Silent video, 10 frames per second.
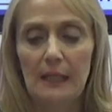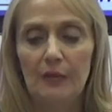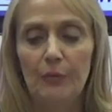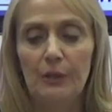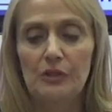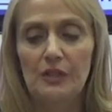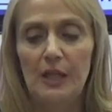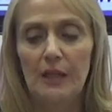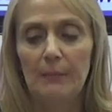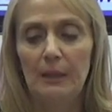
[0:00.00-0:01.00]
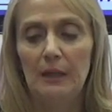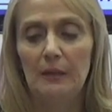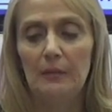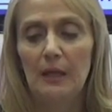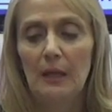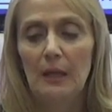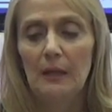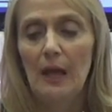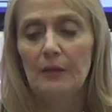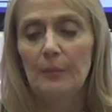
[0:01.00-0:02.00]
And if we could just take a minute and
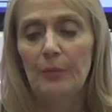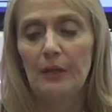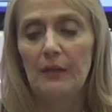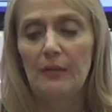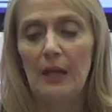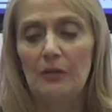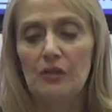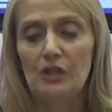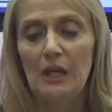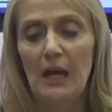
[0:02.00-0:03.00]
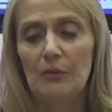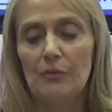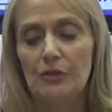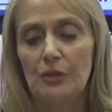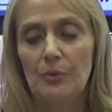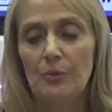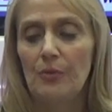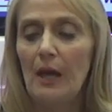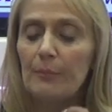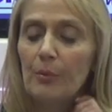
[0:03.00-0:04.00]
kind of breathe energy out to
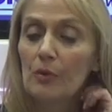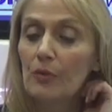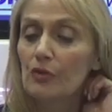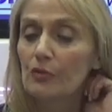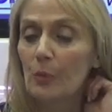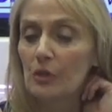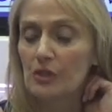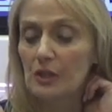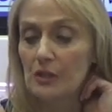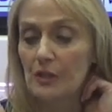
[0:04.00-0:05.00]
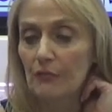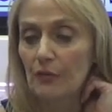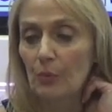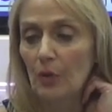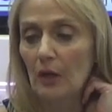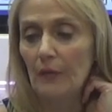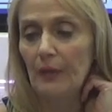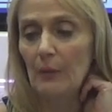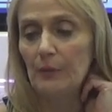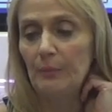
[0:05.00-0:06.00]
that por those portions of the world,
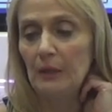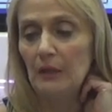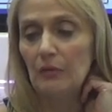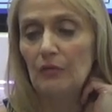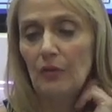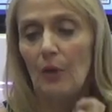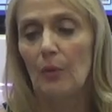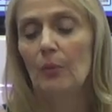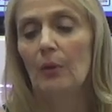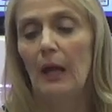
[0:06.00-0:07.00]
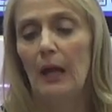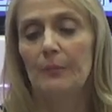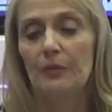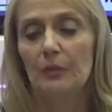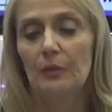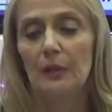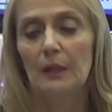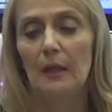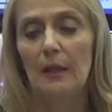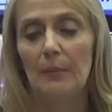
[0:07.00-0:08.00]
that would be so
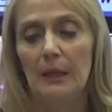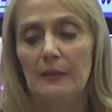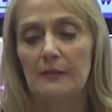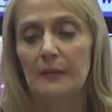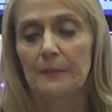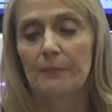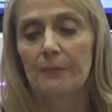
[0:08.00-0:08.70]
absolutely amazing.